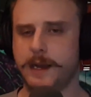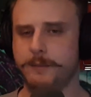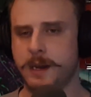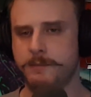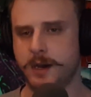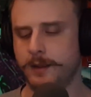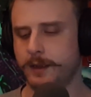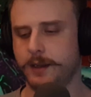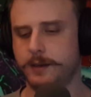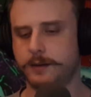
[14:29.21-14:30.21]
I'm not
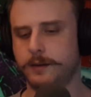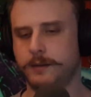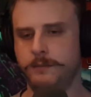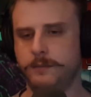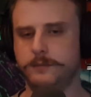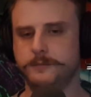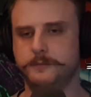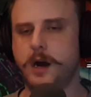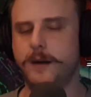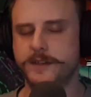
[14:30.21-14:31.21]
like
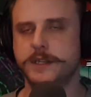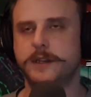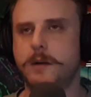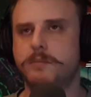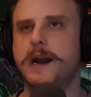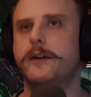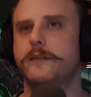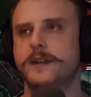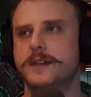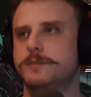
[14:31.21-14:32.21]
obviously not proud
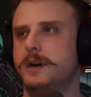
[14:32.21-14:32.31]
of this,